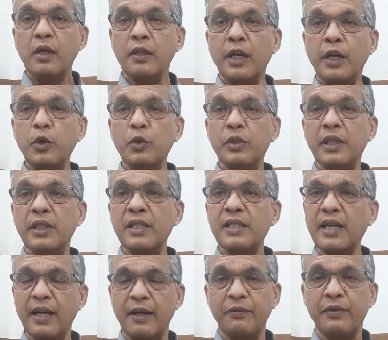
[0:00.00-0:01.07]
reducing the
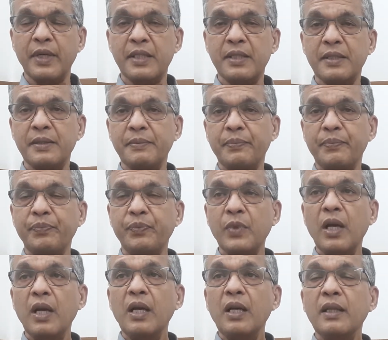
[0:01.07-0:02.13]
side effects.
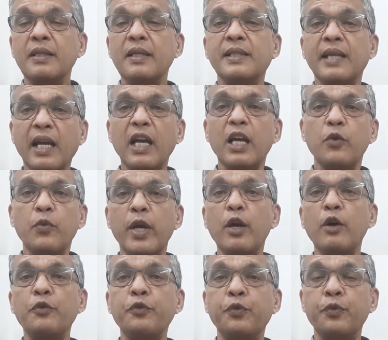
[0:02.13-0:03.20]
The second way
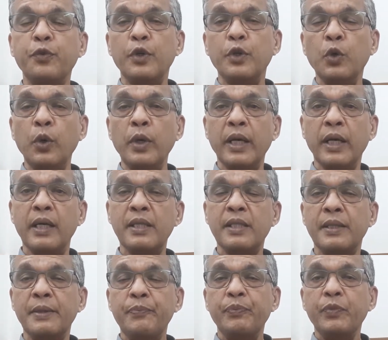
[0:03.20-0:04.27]
of doing is